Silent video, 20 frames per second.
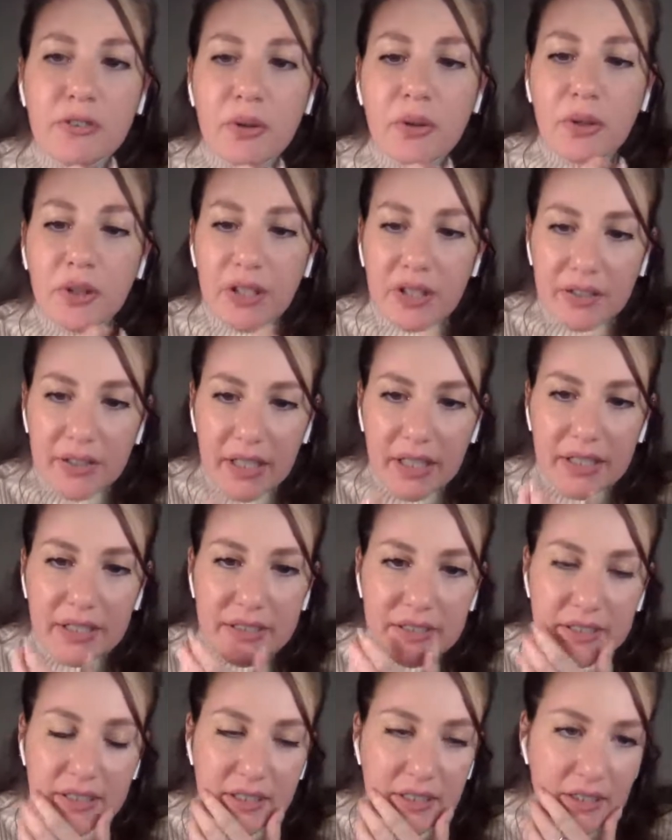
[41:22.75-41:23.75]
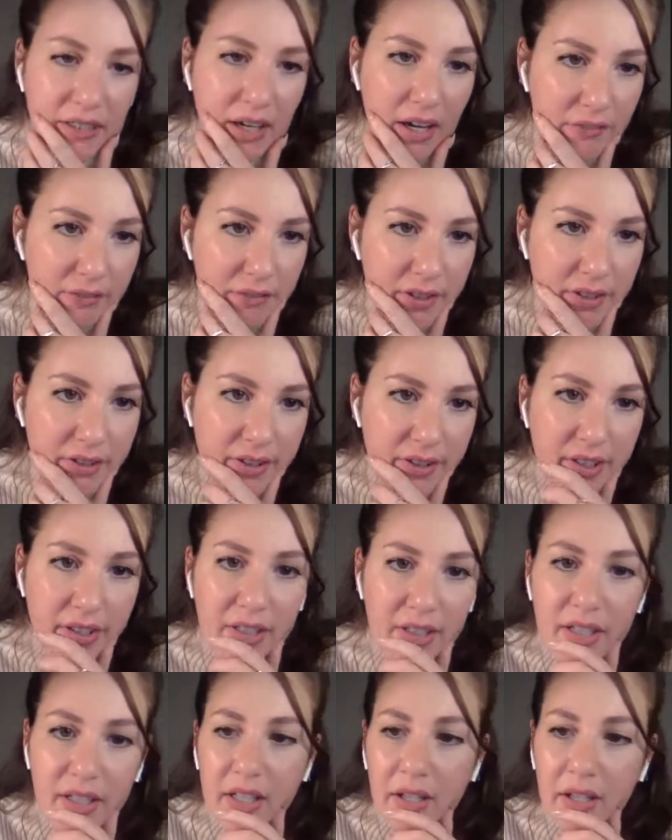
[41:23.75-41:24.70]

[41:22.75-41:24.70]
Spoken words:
organizing everything.